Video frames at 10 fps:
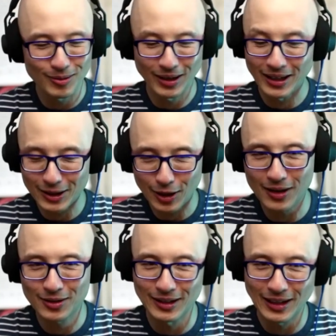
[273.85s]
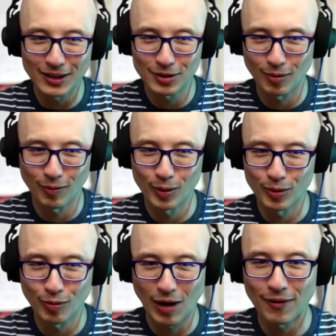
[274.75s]
And he talks like that. He has a real
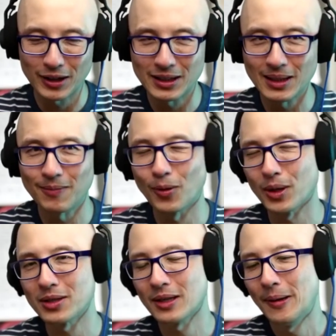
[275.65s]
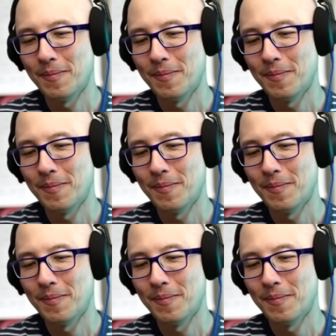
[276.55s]
gravelly, deep voice.